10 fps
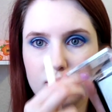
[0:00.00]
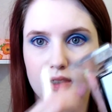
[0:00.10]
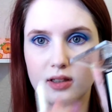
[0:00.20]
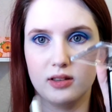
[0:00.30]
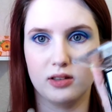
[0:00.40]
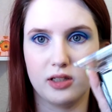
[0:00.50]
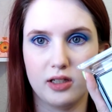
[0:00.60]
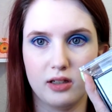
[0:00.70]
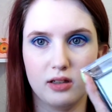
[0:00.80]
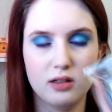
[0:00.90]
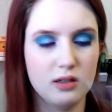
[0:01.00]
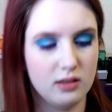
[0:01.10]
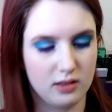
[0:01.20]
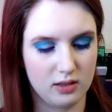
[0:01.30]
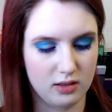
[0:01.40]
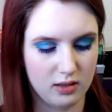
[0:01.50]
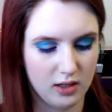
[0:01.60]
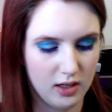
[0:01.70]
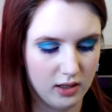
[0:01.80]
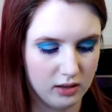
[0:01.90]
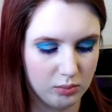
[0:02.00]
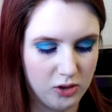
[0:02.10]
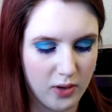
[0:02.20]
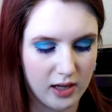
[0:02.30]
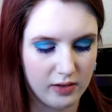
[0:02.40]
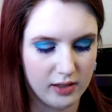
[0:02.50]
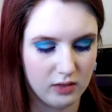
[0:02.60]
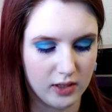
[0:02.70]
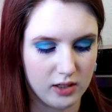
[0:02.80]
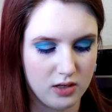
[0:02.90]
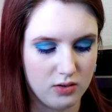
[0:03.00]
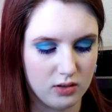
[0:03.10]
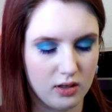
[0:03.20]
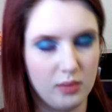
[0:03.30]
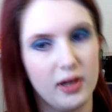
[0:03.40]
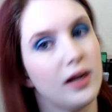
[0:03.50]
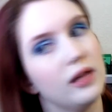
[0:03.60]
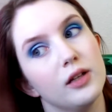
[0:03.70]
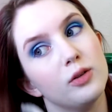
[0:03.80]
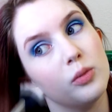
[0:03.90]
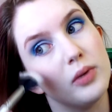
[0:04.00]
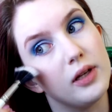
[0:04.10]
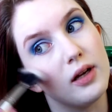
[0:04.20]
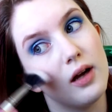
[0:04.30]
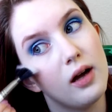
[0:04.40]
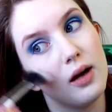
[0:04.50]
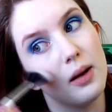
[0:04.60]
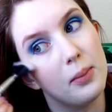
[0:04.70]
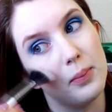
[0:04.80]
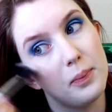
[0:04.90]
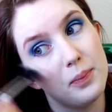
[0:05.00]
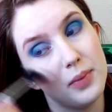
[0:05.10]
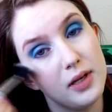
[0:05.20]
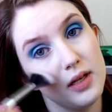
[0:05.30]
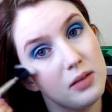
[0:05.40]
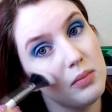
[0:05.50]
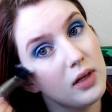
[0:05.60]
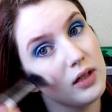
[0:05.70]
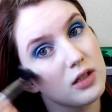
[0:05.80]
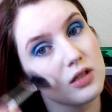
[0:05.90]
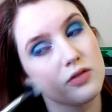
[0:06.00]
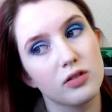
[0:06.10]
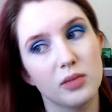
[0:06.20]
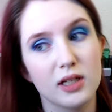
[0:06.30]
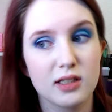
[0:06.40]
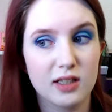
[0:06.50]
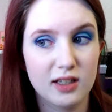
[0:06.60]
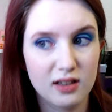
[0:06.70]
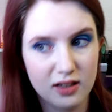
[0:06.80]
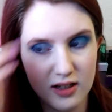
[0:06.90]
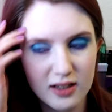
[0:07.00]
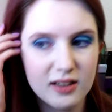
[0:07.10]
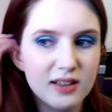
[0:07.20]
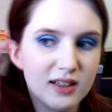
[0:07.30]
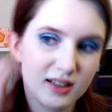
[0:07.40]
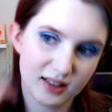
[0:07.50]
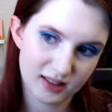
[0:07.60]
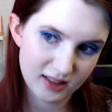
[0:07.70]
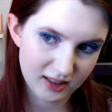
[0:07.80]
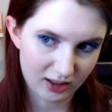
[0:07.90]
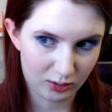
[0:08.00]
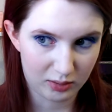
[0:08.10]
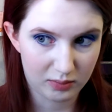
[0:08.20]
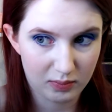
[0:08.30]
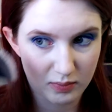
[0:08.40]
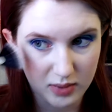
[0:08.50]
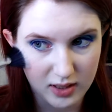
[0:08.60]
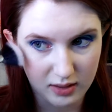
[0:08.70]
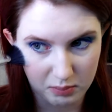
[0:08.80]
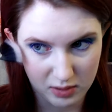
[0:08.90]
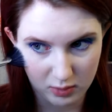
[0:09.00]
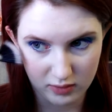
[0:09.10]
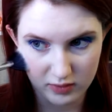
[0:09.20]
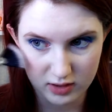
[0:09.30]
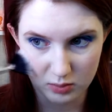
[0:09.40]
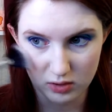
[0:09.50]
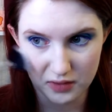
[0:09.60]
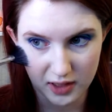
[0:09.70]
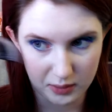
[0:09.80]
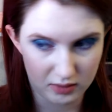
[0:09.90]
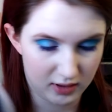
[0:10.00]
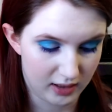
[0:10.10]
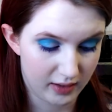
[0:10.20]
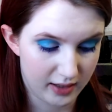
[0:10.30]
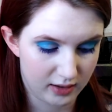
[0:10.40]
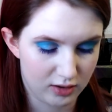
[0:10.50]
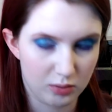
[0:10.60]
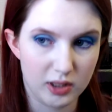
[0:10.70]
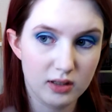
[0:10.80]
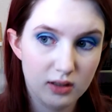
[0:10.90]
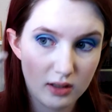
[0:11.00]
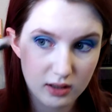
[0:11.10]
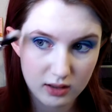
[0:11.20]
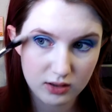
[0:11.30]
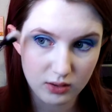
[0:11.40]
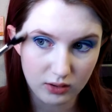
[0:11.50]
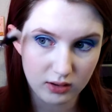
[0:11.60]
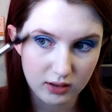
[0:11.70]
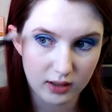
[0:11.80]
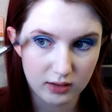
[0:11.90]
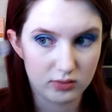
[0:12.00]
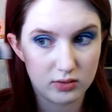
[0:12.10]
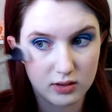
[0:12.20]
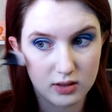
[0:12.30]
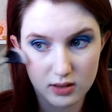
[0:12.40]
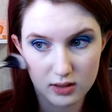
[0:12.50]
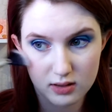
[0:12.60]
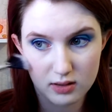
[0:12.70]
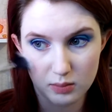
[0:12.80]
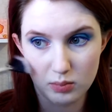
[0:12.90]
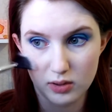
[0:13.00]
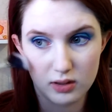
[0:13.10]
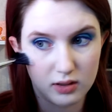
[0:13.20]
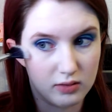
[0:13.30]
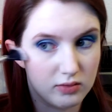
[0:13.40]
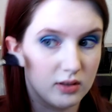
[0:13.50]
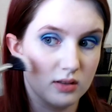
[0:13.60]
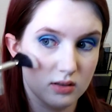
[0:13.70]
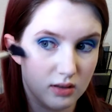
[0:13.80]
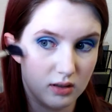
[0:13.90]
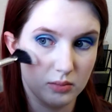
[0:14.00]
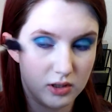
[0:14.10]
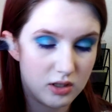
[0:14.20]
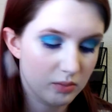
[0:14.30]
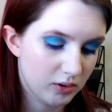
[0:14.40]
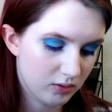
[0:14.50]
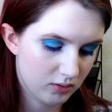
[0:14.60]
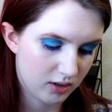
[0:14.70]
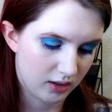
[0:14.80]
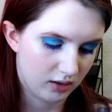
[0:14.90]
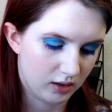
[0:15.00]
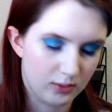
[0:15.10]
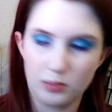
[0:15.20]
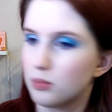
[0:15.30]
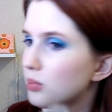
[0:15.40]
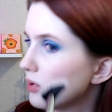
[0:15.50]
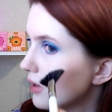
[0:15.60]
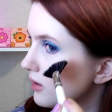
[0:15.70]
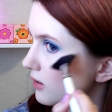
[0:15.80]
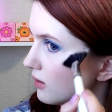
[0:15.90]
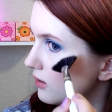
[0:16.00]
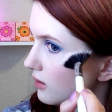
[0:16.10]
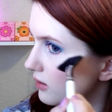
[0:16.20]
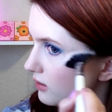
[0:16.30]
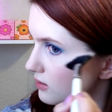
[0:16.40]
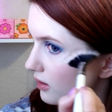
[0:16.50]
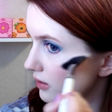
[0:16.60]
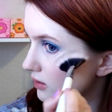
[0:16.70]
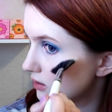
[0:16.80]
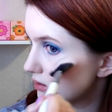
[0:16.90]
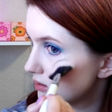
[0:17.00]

color here, since the blue highlighter that I used on my eyelid would be a bit much for my skin. It would be a bit more visible than I would really like it to be. So I'll just kind of dust a bit of this on my cheekbone, and then I will blend it in a second.